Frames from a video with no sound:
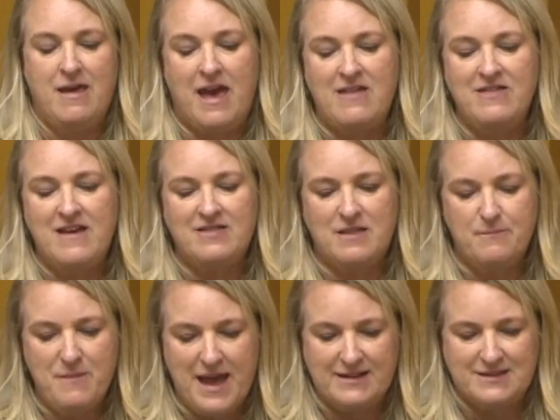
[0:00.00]
and that the
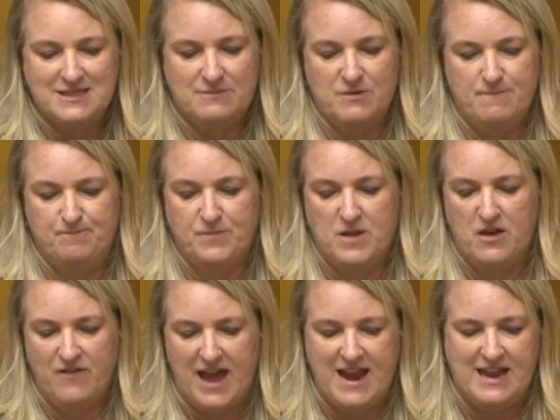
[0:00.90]
maximum
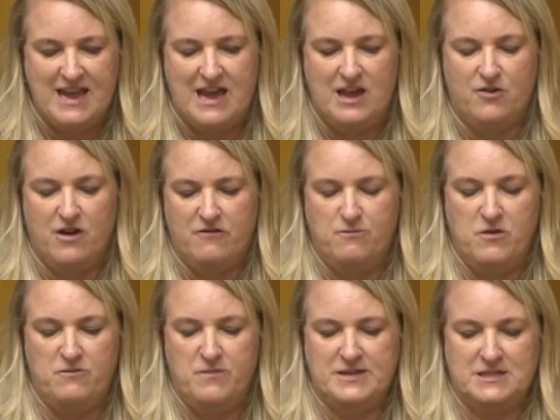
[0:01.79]
of 80 aircraft
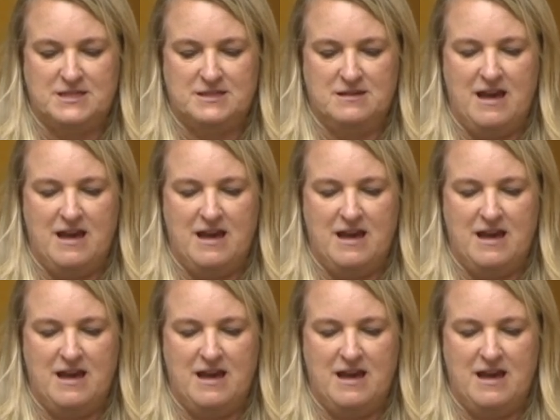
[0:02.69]
movements,